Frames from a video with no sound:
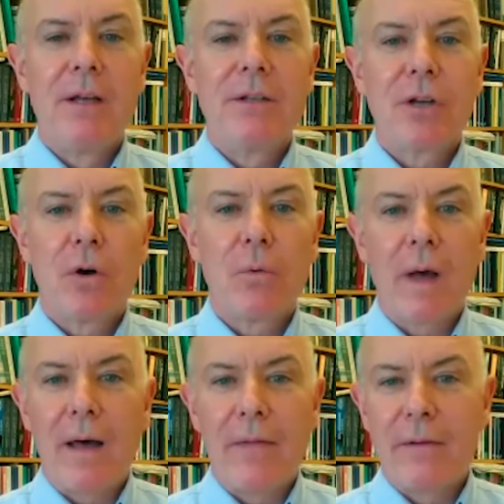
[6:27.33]
So
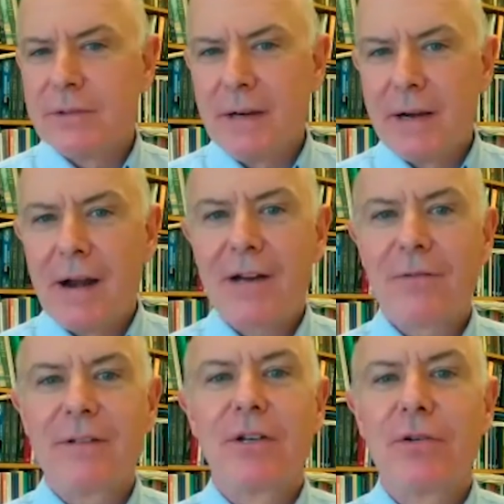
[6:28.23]
uh, there was an
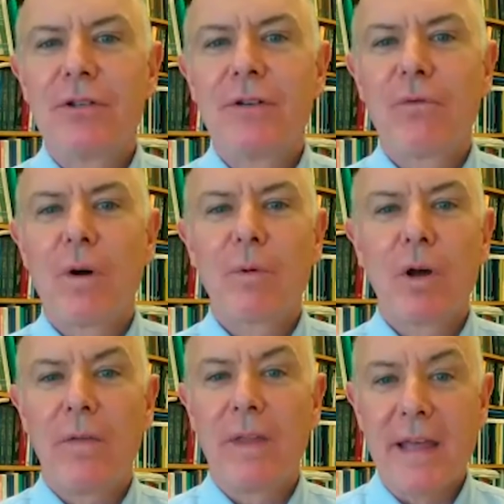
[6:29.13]
international institution formed
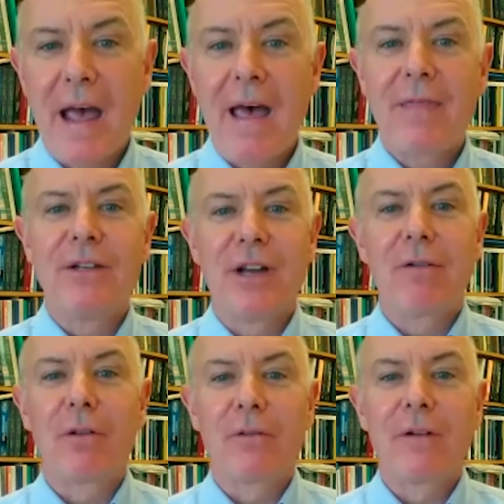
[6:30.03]
called the GATT,
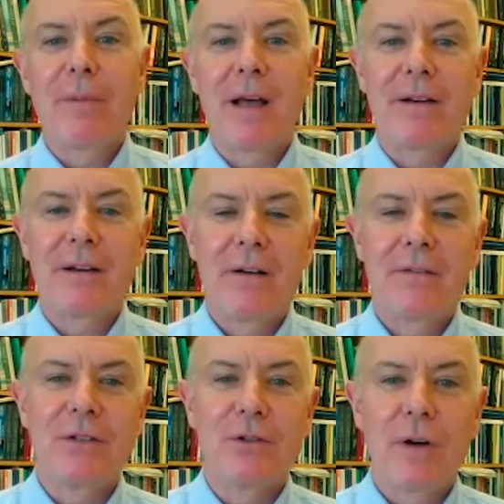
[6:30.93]
General Agreement on
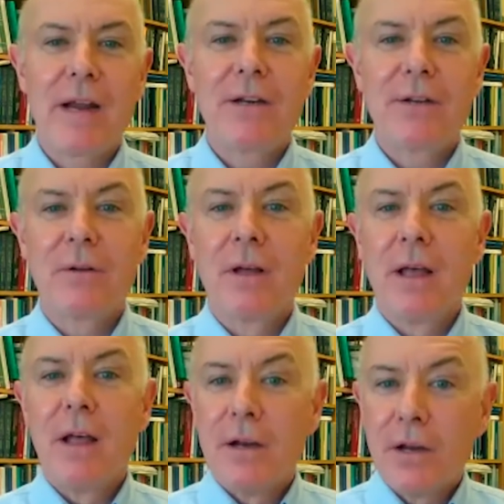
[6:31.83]
Tariffs and Trade, to
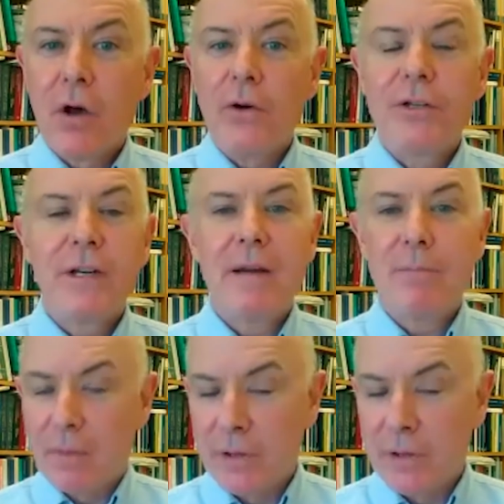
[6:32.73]
negotiate,